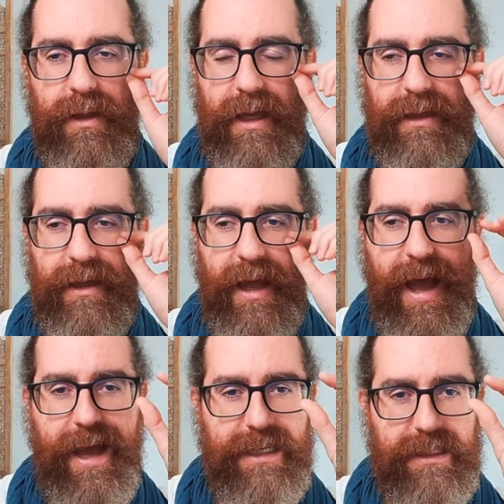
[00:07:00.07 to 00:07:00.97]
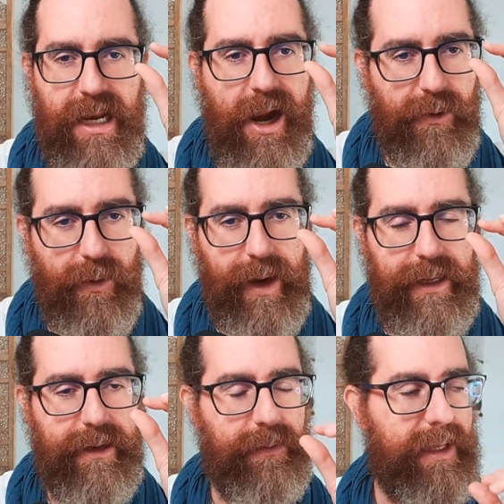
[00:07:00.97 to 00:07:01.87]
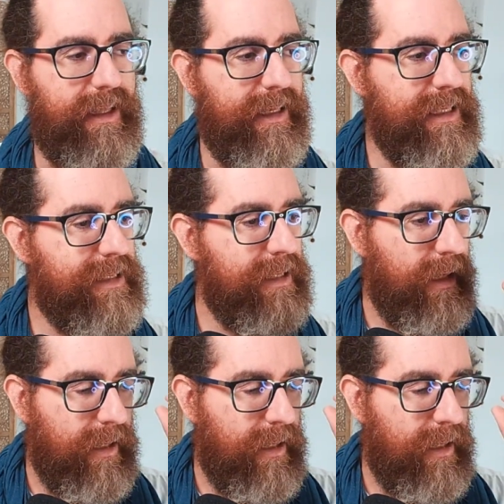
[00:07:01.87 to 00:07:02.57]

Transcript: The eyes narrow a little bit, and it's